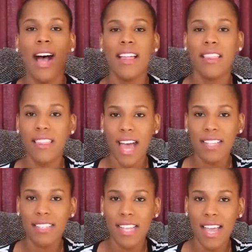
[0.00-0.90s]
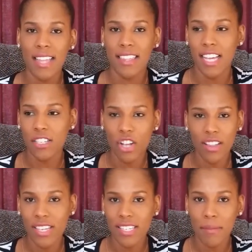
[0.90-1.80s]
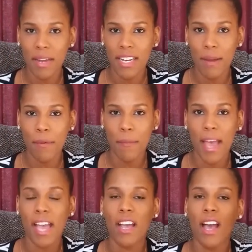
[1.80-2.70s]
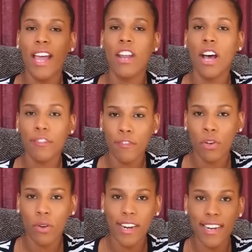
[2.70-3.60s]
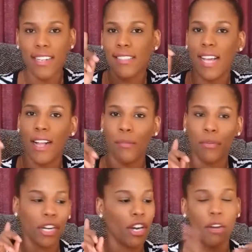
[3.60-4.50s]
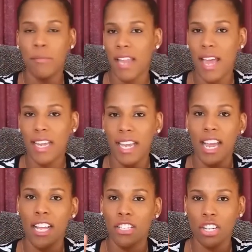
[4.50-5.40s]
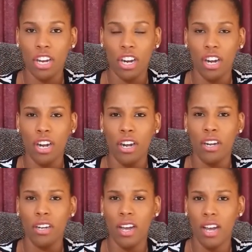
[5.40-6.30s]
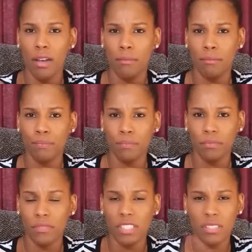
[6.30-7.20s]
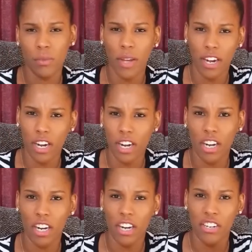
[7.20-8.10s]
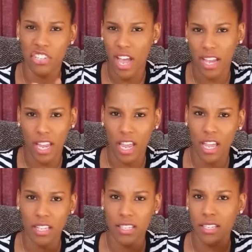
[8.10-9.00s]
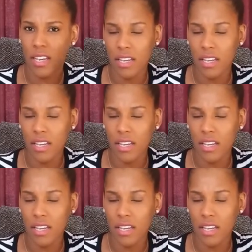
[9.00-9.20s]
That's it. That's all that's in my diaper bag. And of course, I'll bring her blanket, her sweater, her jacket,